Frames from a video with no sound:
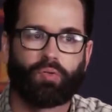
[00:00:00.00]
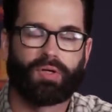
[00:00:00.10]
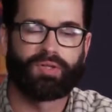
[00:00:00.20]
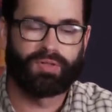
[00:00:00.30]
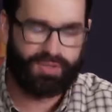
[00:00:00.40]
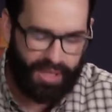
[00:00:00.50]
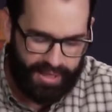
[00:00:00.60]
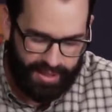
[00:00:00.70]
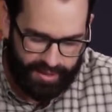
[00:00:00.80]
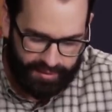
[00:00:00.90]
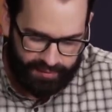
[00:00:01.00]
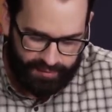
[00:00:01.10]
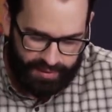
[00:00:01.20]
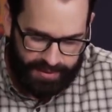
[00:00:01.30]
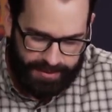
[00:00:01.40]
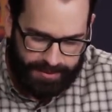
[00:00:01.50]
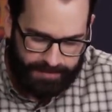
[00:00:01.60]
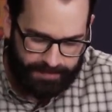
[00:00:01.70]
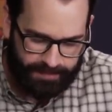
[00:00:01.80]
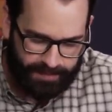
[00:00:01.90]
What they're saying
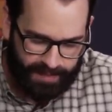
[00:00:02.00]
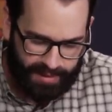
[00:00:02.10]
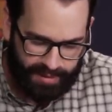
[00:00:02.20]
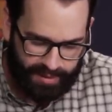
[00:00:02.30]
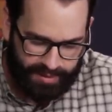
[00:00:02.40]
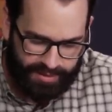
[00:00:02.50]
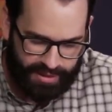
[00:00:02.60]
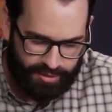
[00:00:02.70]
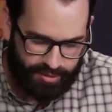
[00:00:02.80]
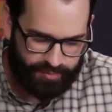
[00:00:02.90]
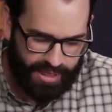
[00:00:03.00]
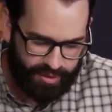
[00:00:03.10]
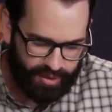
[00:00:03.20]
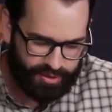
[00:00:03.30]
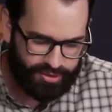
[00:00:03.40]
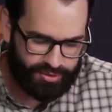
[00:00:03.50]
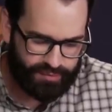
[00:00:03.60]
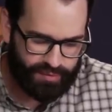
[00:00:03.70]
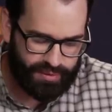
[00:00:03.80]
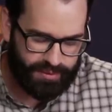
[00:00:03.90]
is that your marriage
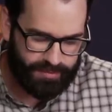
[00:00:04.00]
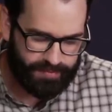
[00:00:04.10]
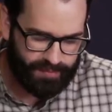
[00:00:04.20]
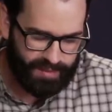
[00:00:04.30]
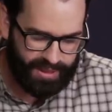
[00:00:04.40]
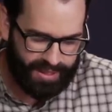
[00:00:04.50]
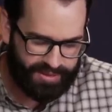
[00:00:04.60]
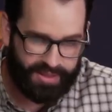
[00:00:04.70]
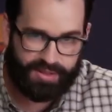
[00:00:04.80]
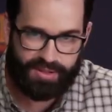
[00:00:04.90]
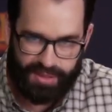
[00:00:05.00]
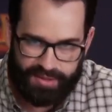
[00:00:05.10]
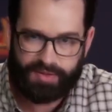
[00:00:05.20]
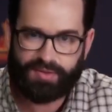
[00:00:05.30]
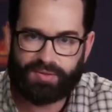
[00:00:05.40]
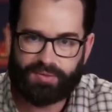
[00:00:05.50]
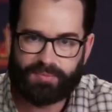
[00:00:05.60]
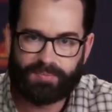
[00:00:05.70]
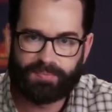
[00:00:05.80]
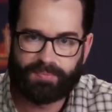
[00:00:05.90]
can't exist
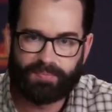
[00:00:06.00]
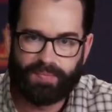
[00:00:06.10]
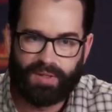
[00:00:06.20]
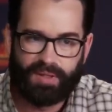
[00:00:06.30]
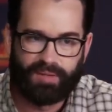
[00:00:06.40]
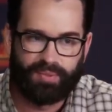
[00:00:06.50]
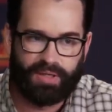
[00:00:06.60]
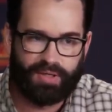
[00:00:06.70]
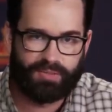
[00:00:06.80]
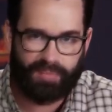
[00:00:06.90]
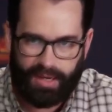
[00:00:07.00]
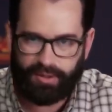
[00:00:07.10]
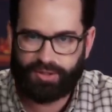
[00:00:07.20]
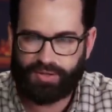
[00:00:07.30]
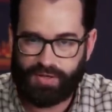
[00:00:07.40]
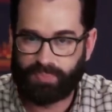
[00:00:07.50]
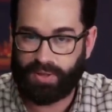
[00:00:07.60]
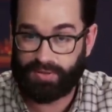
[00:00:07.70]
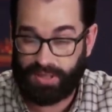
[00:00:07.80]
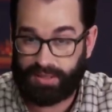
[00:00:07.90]
because marriage is a
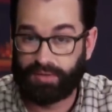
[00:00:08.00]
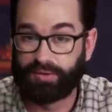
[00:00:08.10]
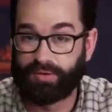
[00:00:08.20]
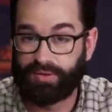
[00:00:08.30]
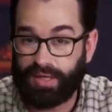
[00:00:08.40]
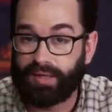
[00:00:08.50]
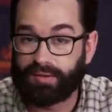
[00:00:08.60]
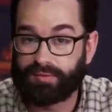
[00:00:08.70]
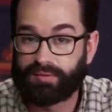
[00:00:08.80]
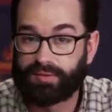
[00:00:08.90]
particular thing.